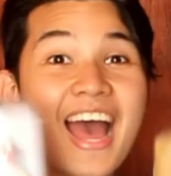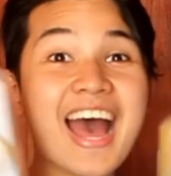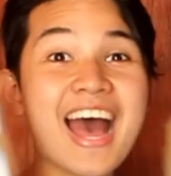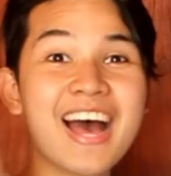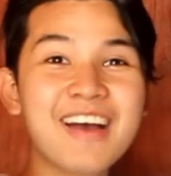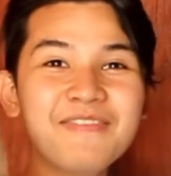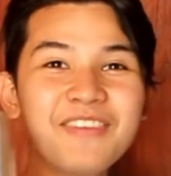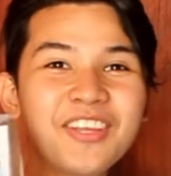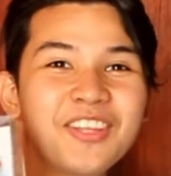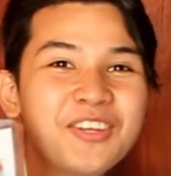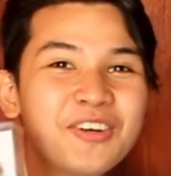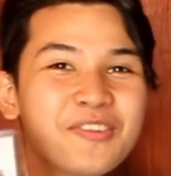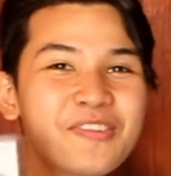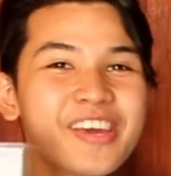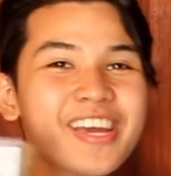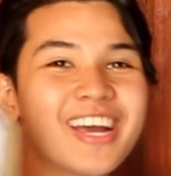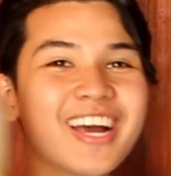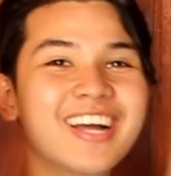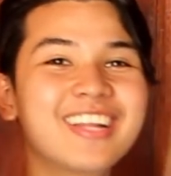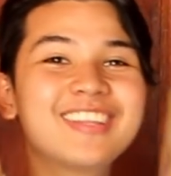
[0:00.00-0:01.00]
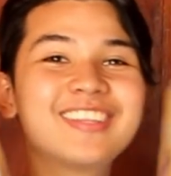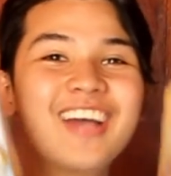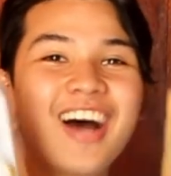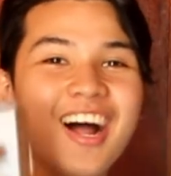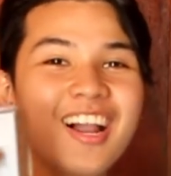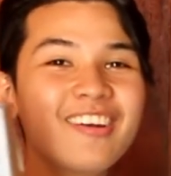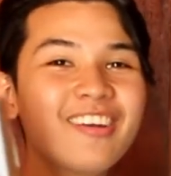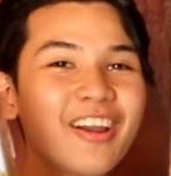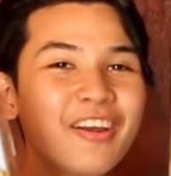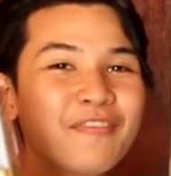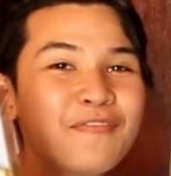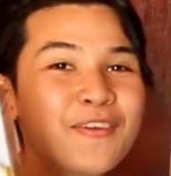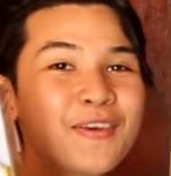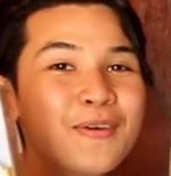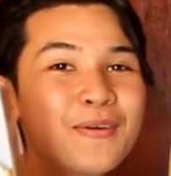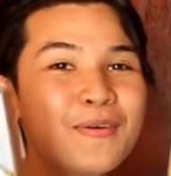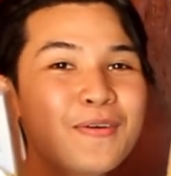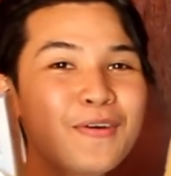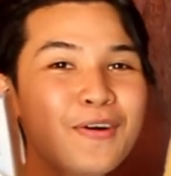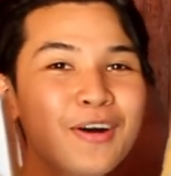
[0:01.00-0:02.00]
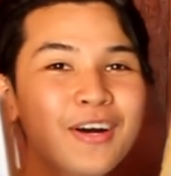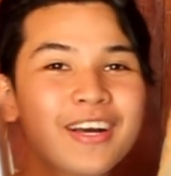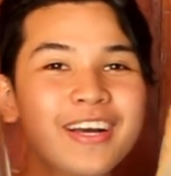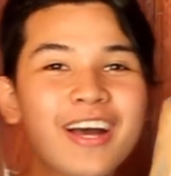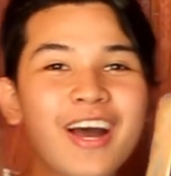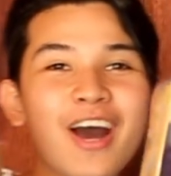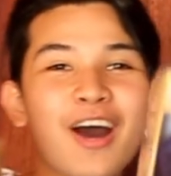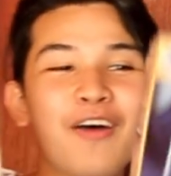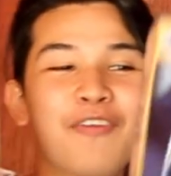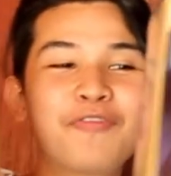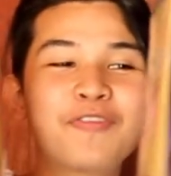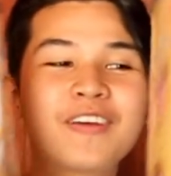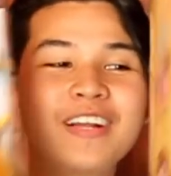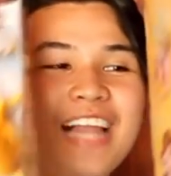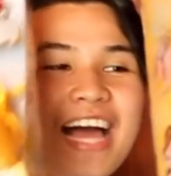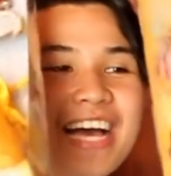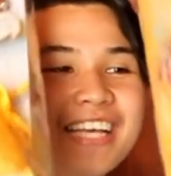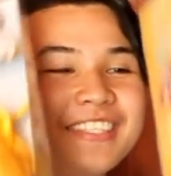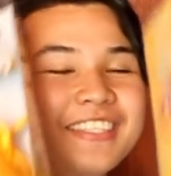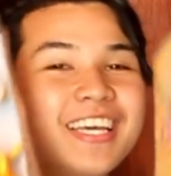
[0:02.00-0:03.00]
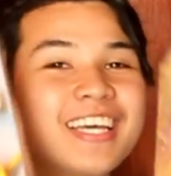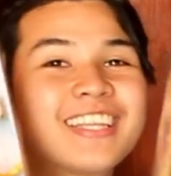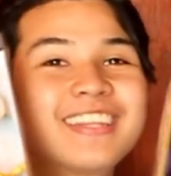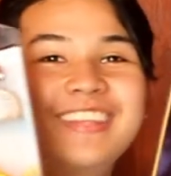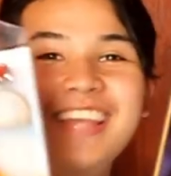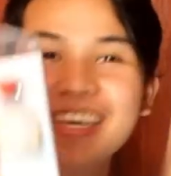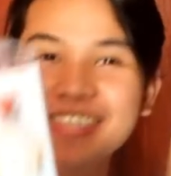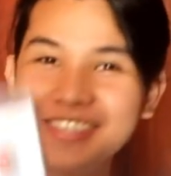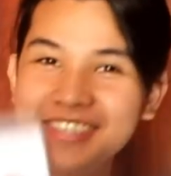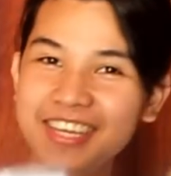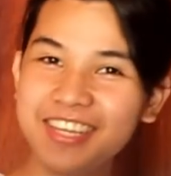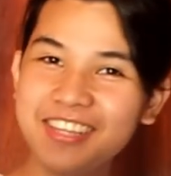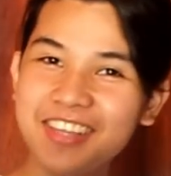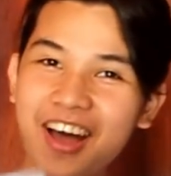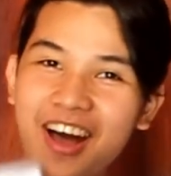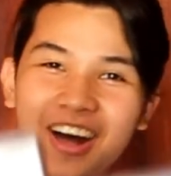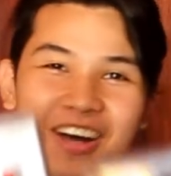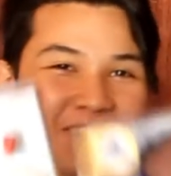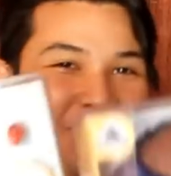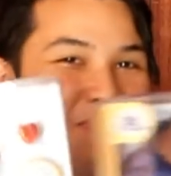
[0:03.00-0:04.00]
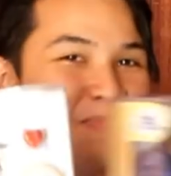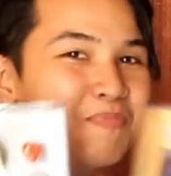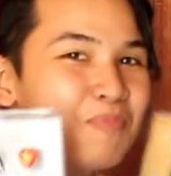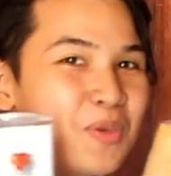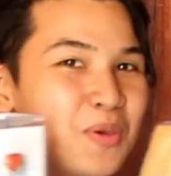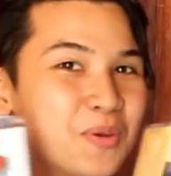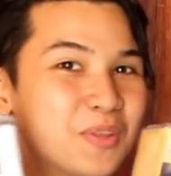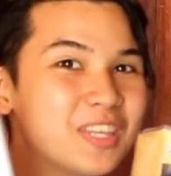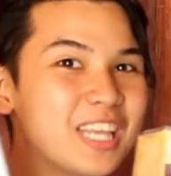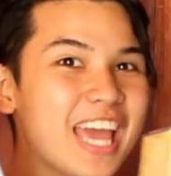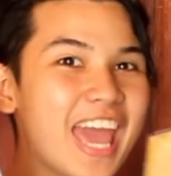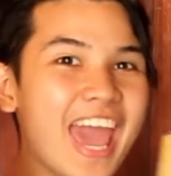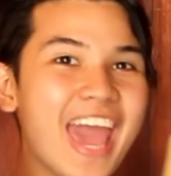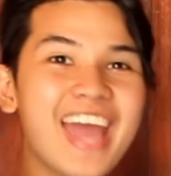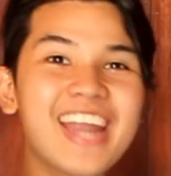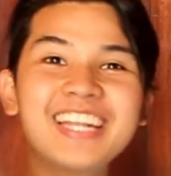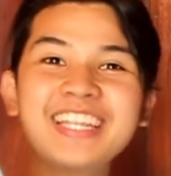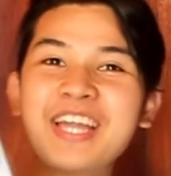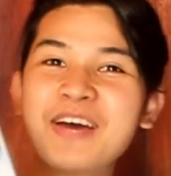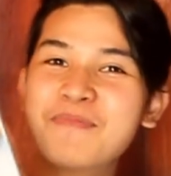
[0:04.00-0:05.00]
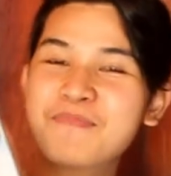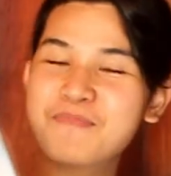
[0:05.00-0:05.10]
I'll be doing a doll review of classic Disney dolls, Beauty and the